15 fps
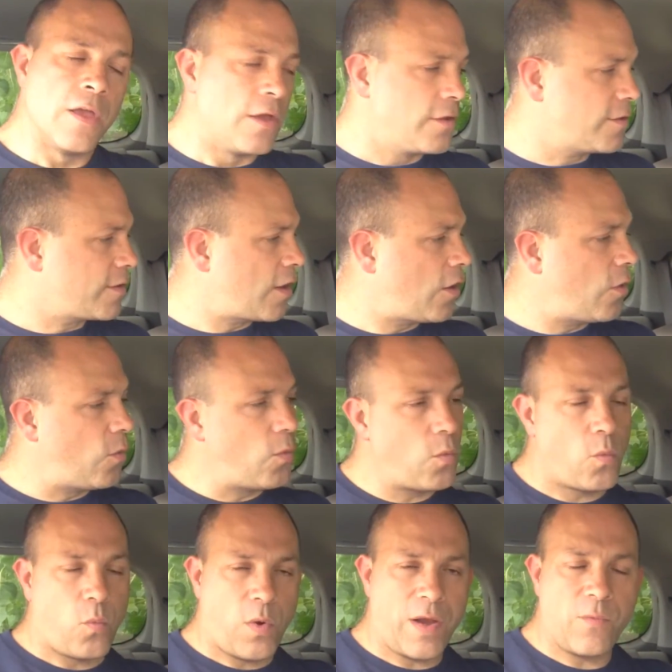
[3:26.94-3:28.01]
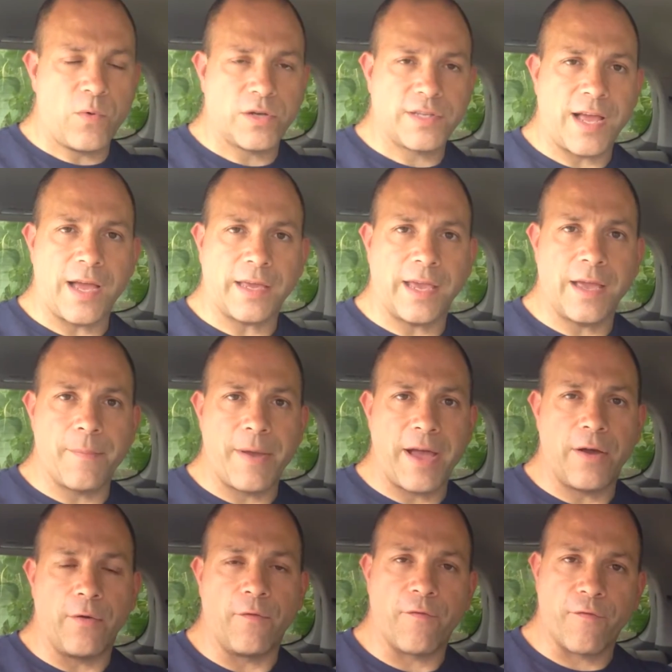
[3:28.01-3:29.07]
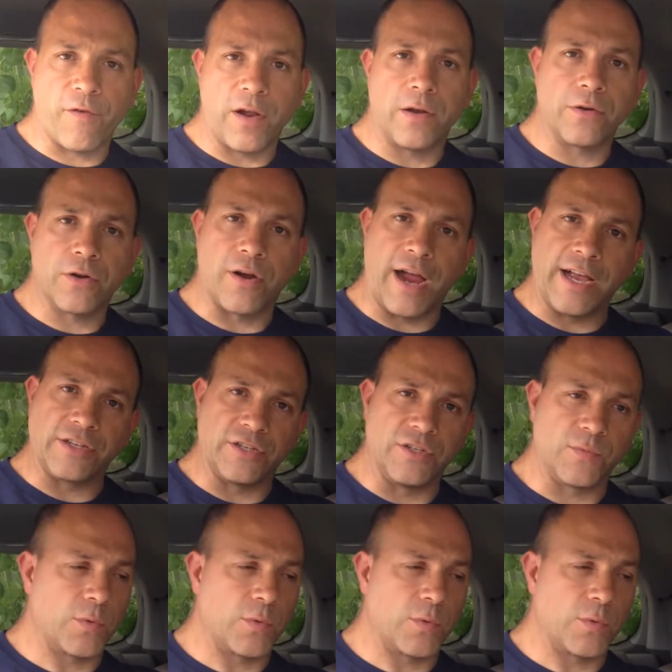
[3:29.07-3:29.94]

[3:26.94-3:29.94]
So when we're talking about frontal crashes,